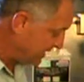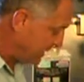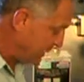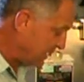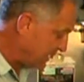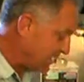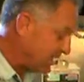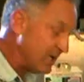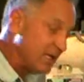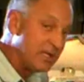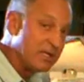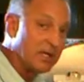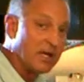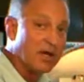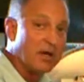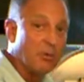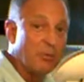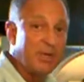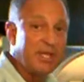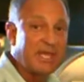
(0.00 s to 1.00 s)
and
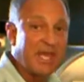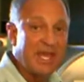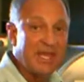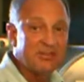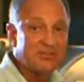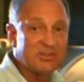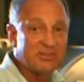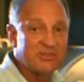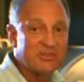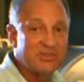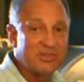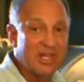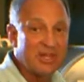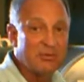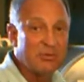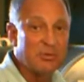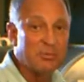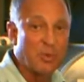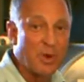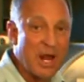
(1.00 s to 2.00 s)
we Cajuns say
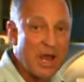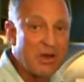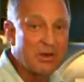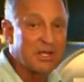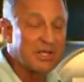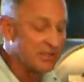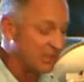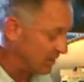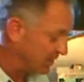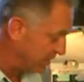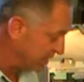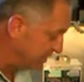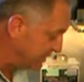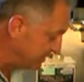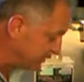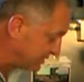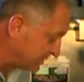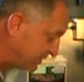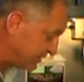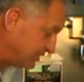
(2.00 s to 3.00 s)
we brown in the
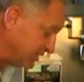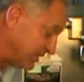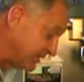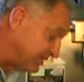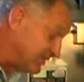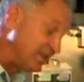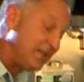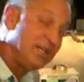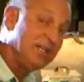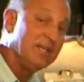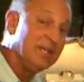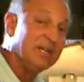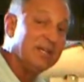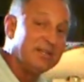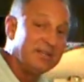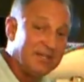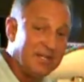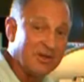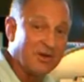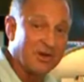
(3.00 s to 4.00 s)
onions because you can see
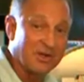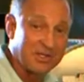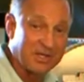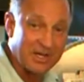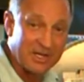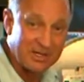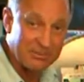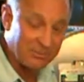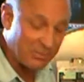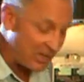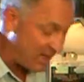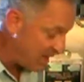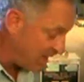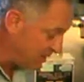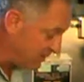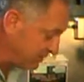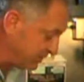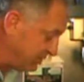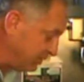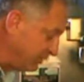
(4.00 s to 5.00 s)
they are kind of
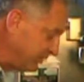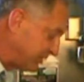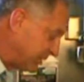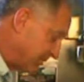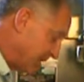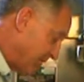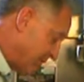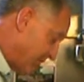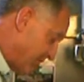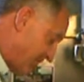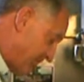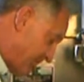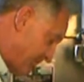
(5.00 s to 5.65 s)
brown too, some of them.